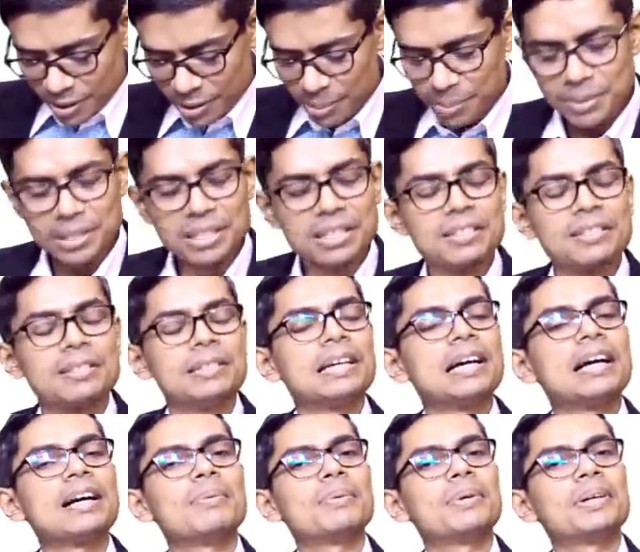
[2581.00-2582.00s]
of this
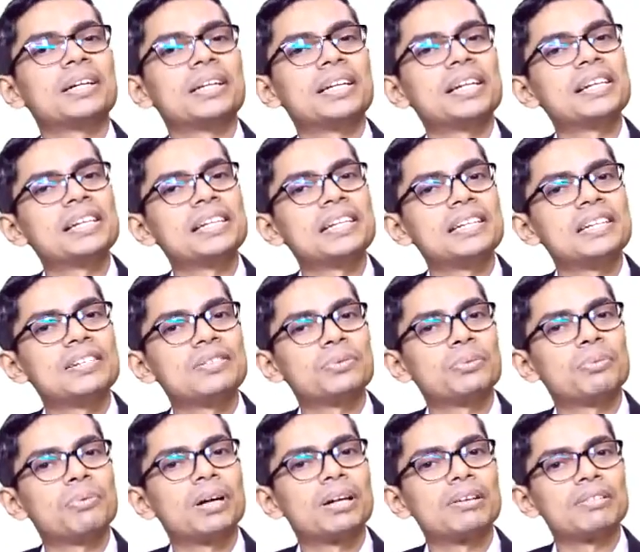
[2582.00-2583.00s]
GABA release,
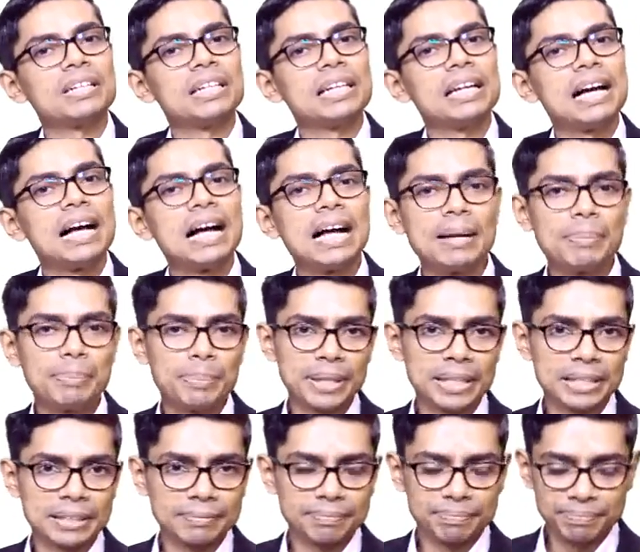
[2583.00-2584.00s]
what will
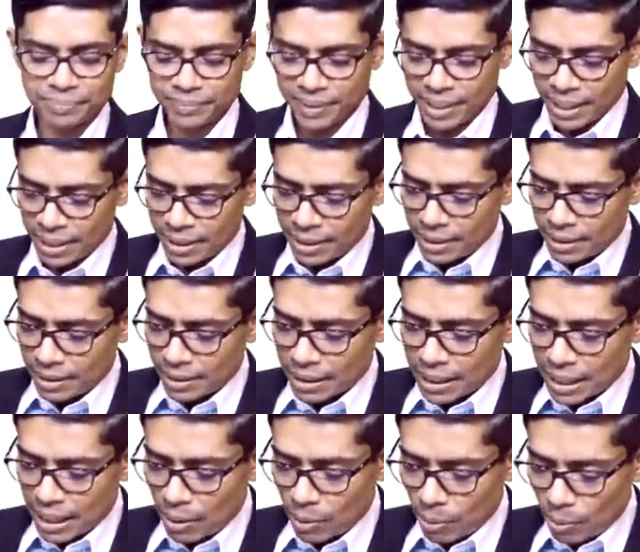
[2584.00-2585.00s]
happen?
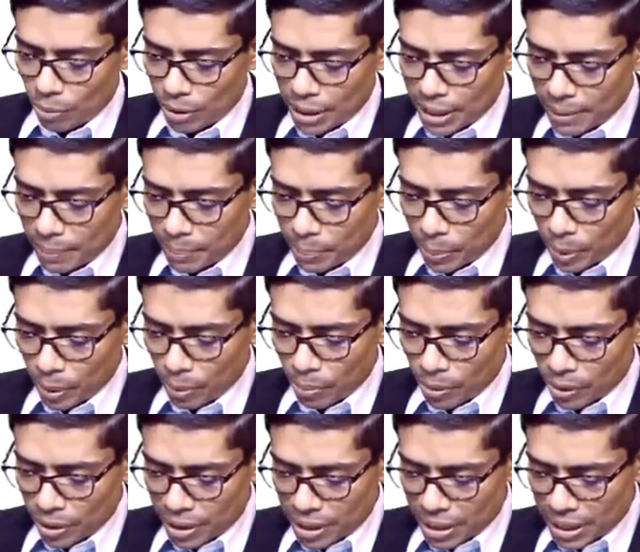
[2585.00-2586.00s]
The wake
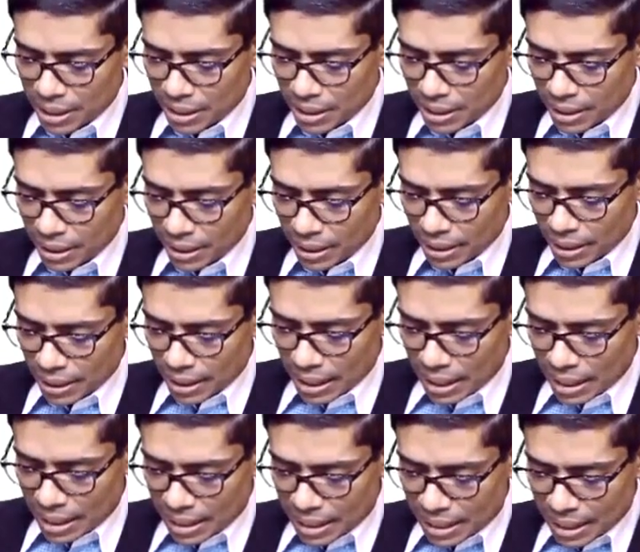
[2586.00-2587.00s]
promoting
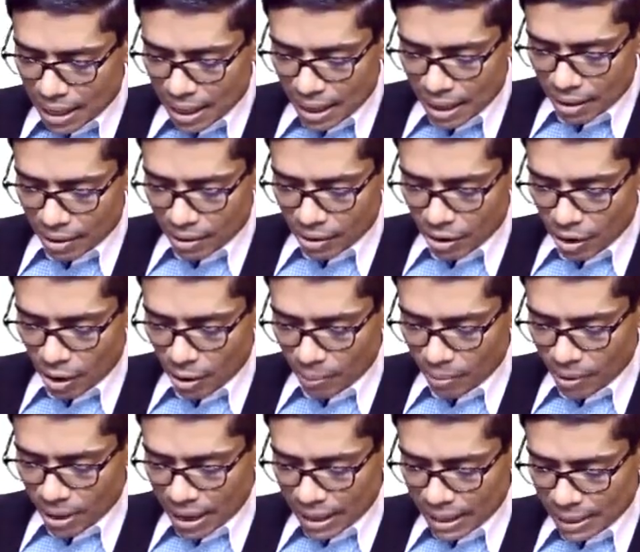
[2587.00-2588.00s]
area
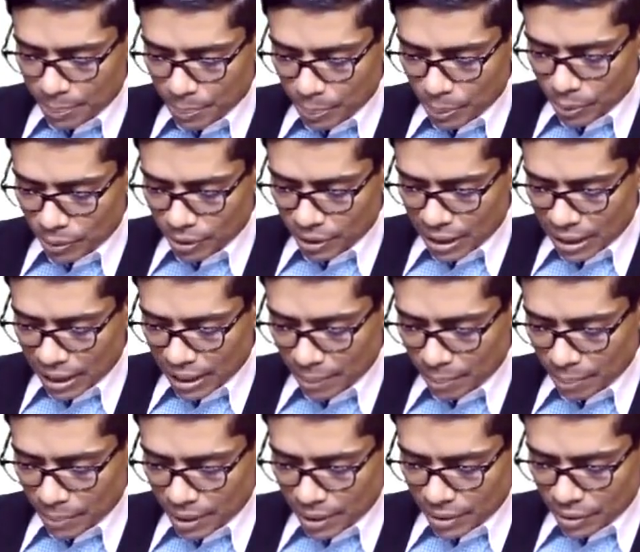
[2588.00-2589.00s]
of
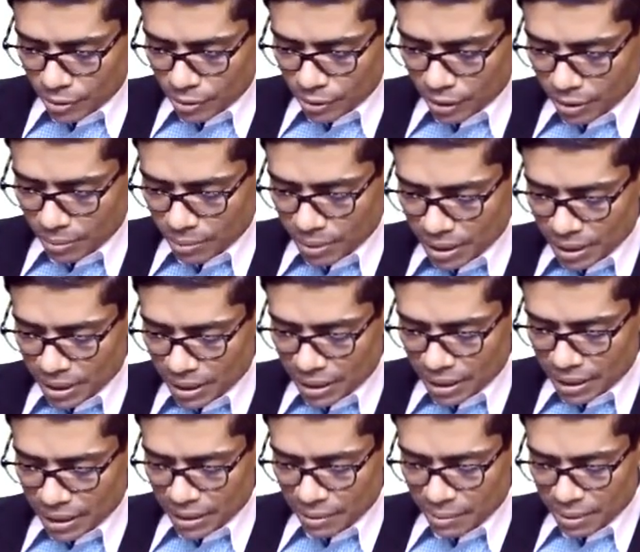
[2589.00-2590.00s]
hypothalamus will be
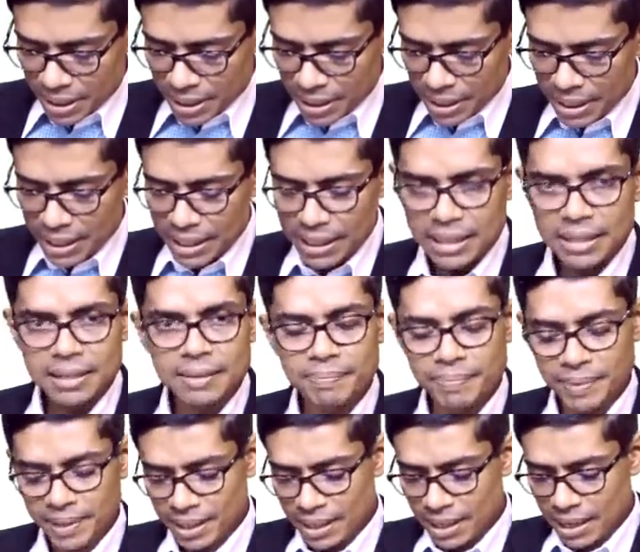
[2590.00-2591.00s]
inhibited
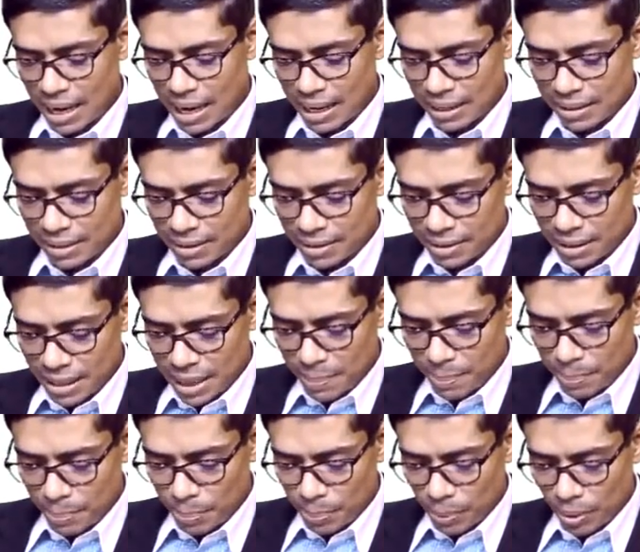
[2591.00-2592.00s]
and
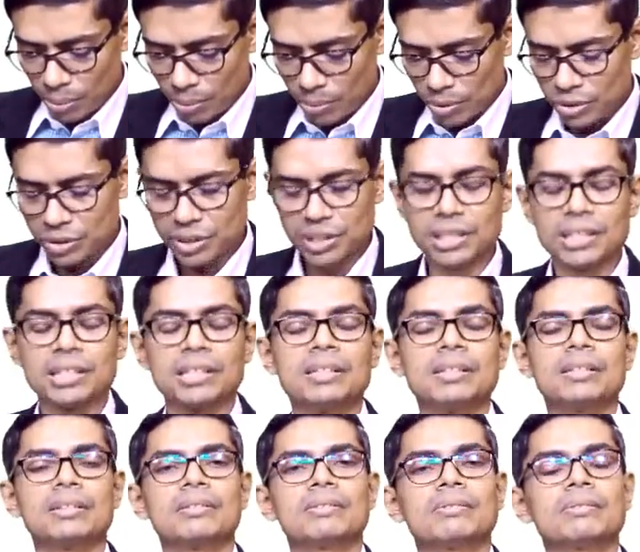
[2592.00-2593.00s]
sleep
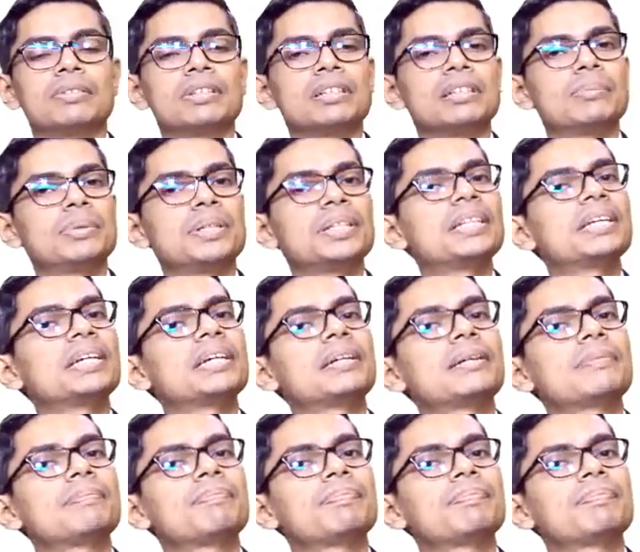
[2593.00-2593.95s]
promotion will be there.